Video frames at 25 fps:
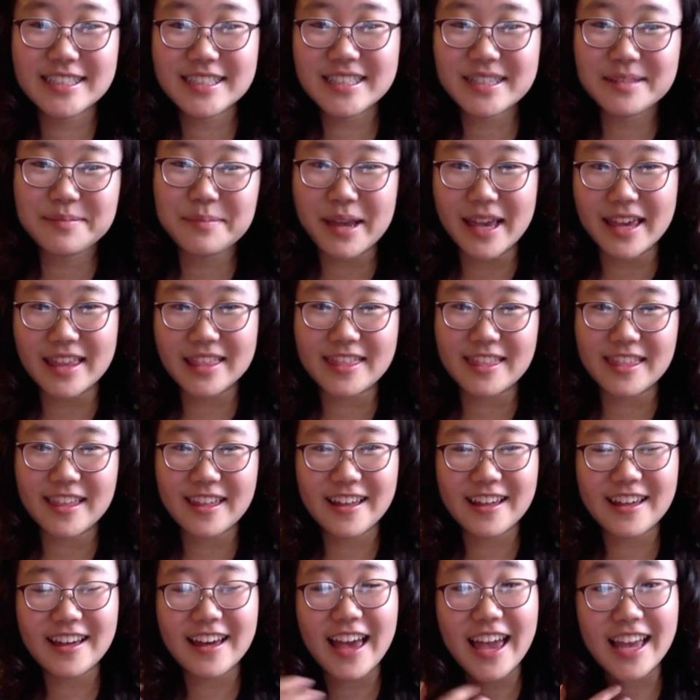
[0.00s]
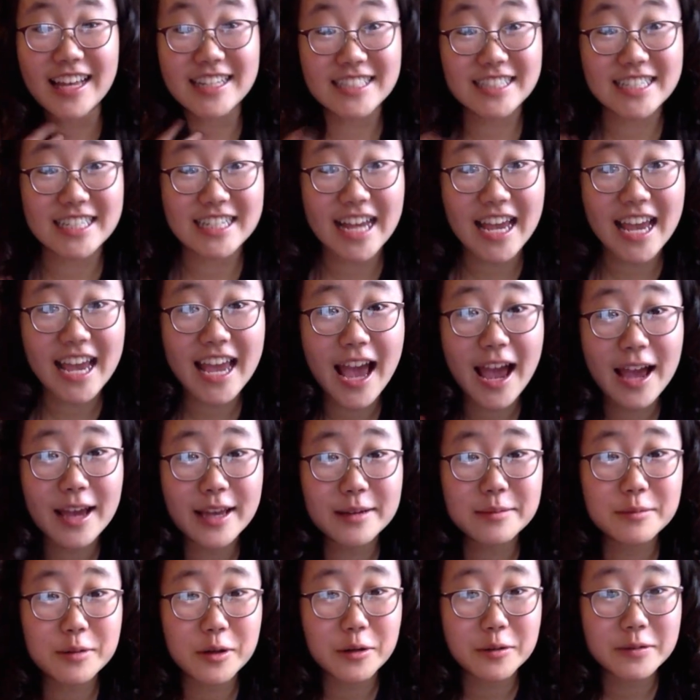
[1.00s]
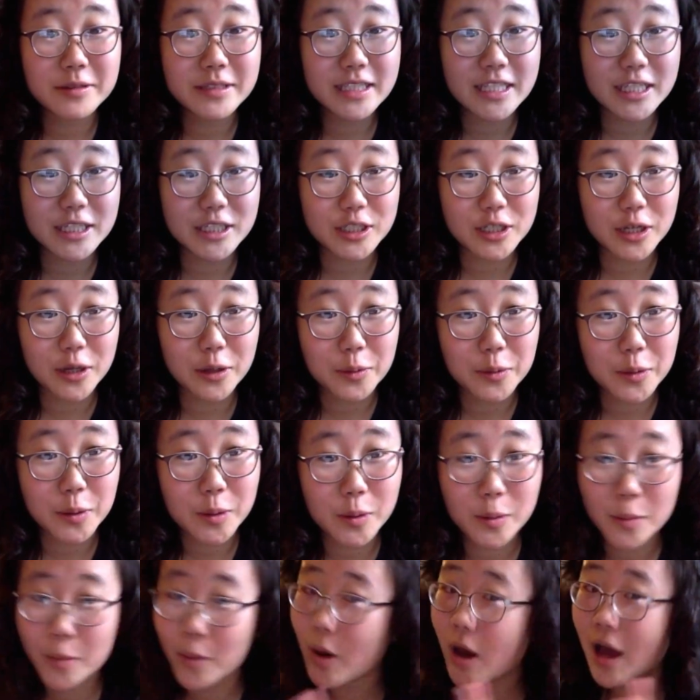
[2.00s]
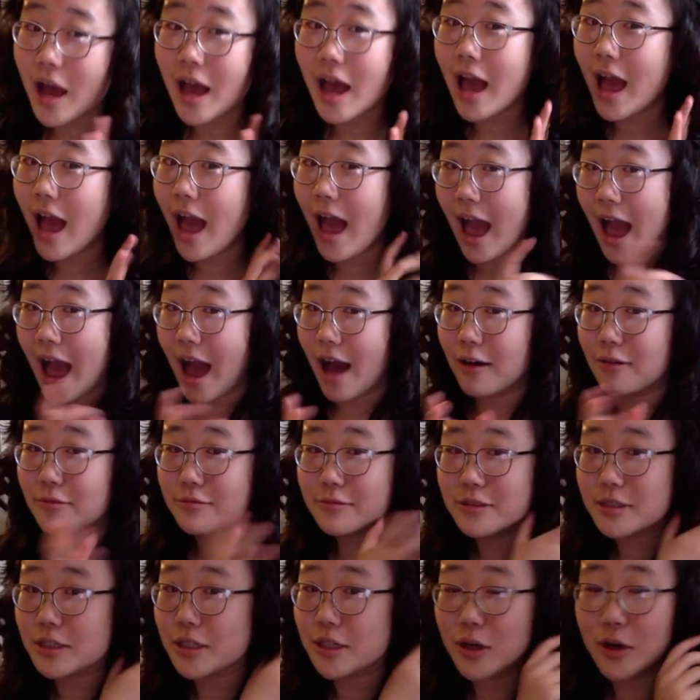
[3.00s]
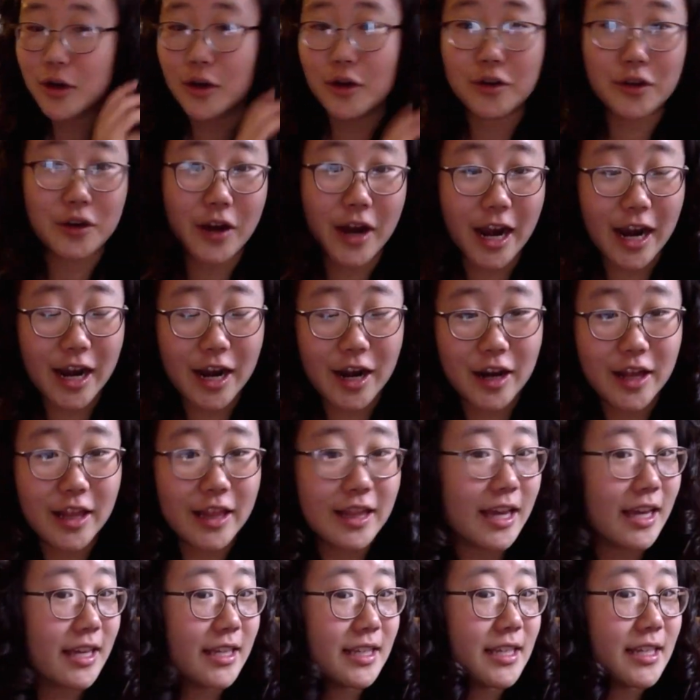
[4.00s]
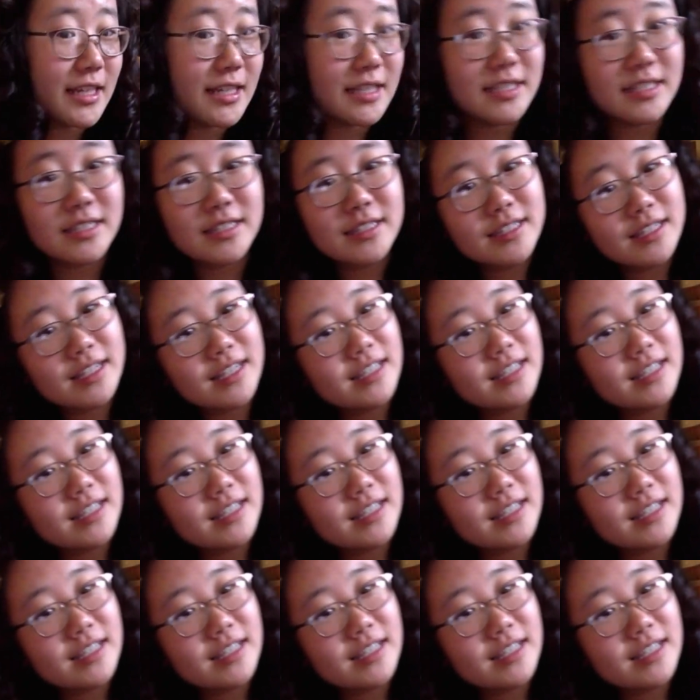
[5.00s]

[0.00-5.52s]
Samantha, and today I am going to show you how to curl your hair like this.